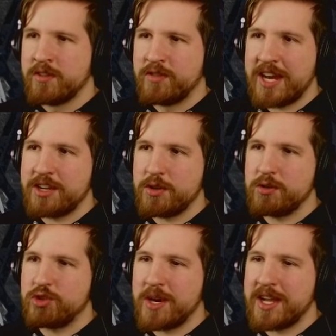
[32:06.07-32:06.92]
Fernando,
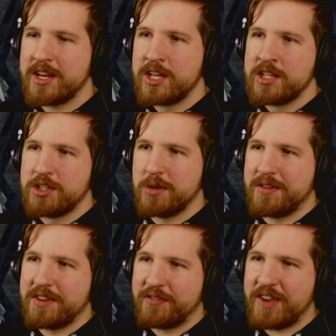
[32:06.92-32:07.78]
you twit. Don't
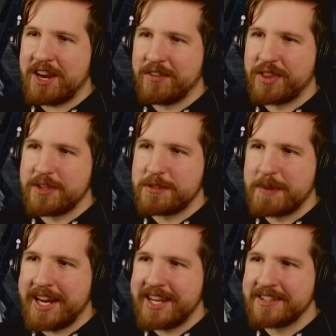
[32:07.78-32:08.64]
lift a finger for those
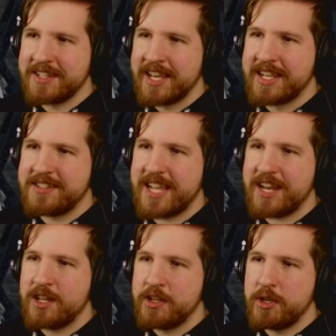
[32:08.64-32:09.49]
paintings.
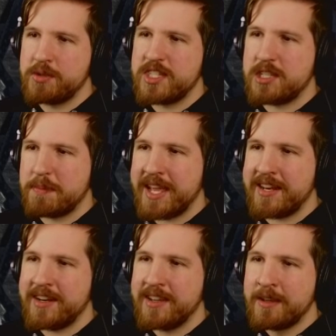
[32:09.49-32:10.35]
Instead, use this
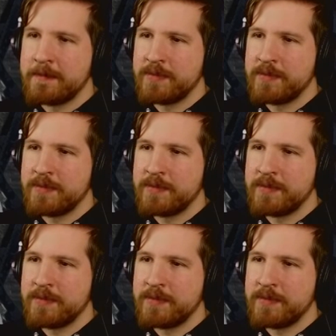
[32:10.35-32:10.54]
pen.